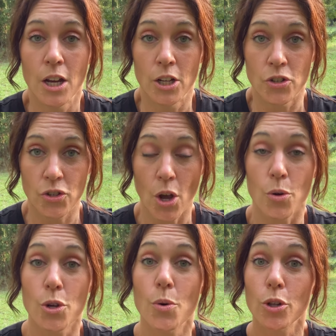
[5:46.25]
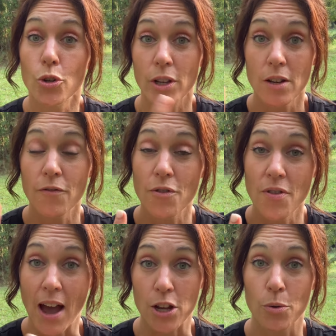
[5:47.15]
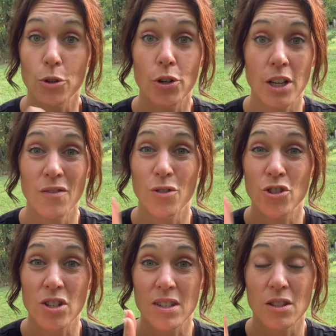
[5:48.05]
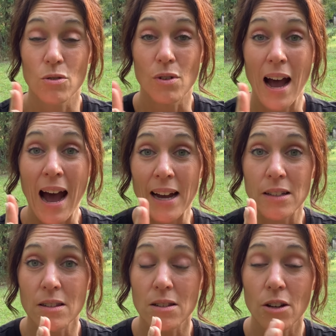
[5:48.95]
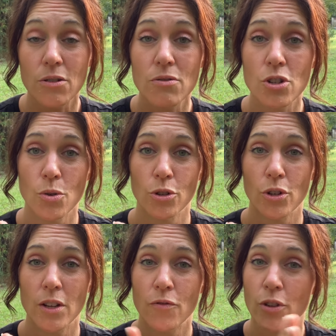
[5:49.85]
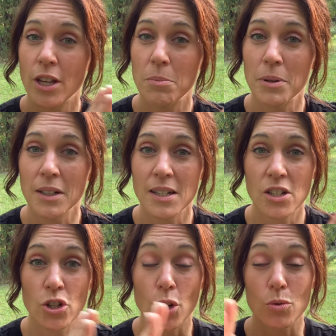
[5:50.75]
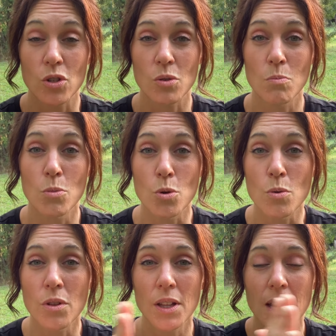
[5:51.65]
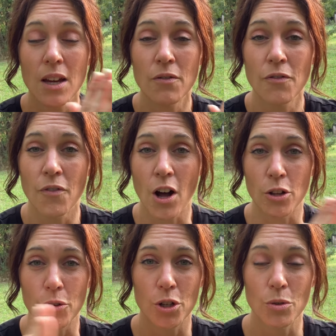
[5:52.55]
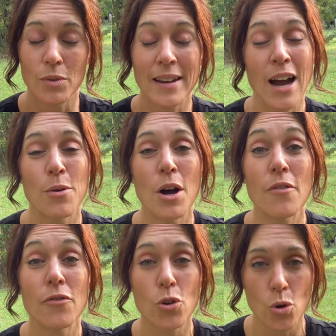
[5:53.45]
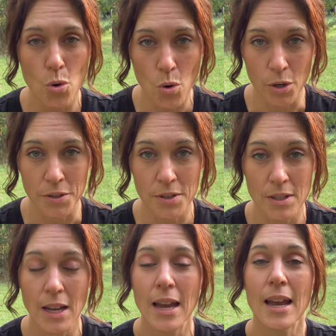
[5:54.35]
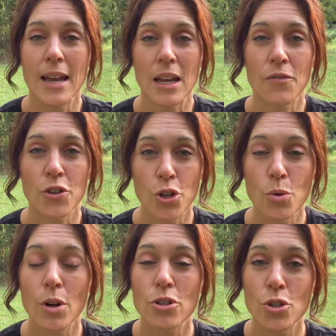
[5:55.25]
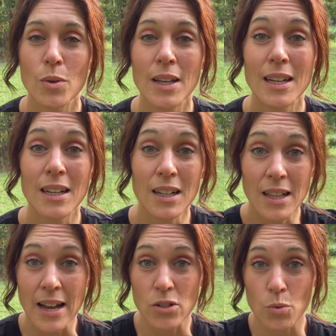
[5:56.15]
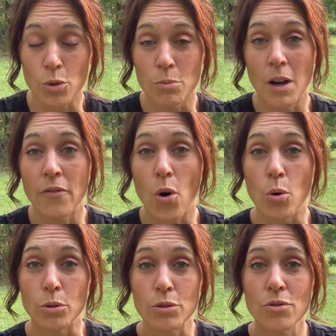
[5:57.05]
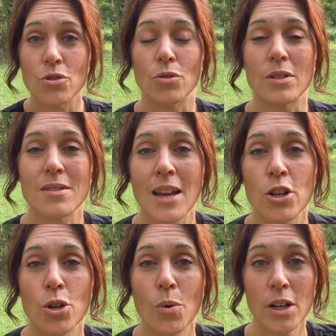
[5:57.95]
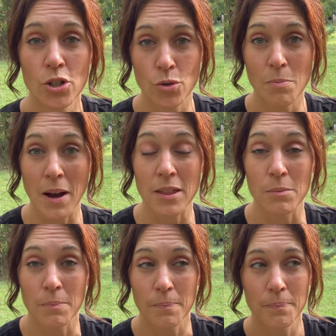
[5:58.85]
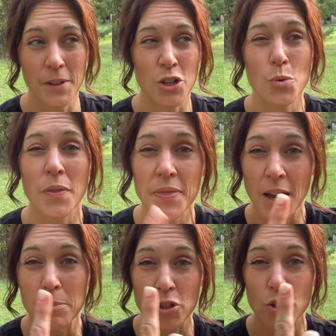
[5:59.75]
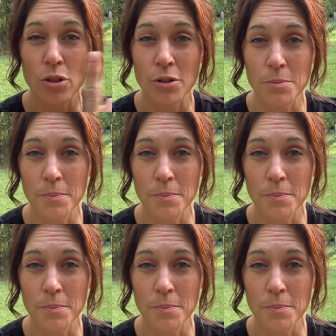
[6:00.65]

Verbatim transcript: So you were looking for that. You were looking for just little eye stutters. You were looking for the ability to go smoothly and follow you. Now, of course, if you are doing it in a classroom of older students and you want to do it by them and you want them to do their